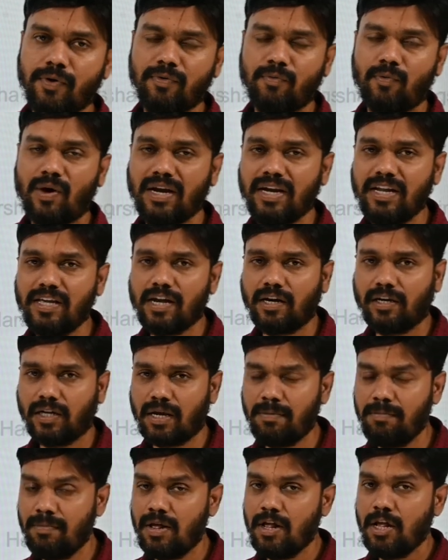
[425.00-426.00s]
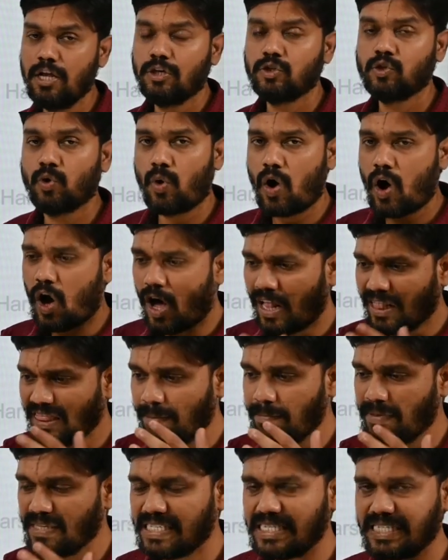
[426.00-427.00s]
your 1 year term. So all
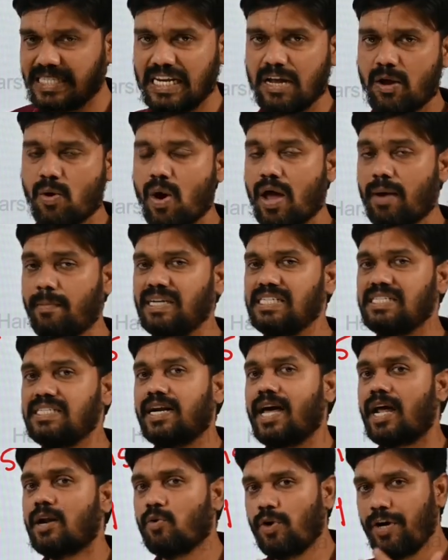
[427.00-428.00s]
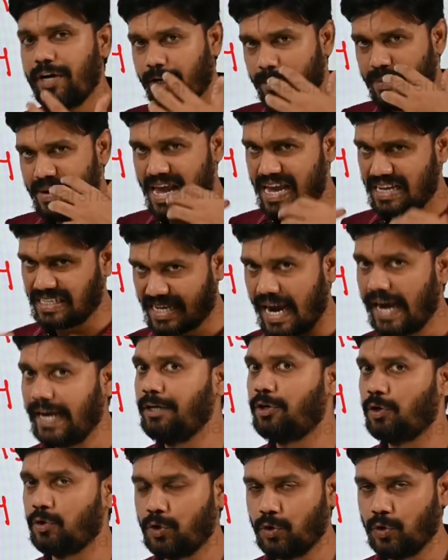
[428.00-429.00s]
the business requirements that are going to be
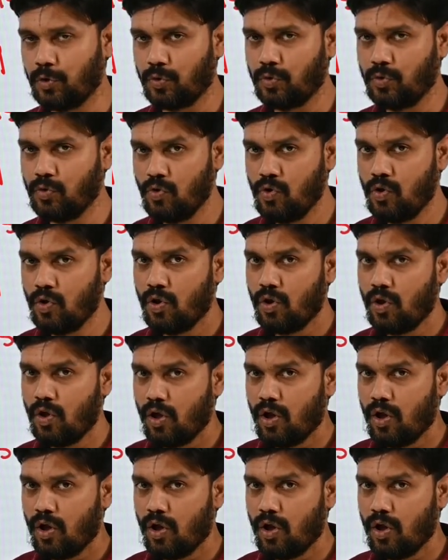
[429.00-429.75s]
assigned to you,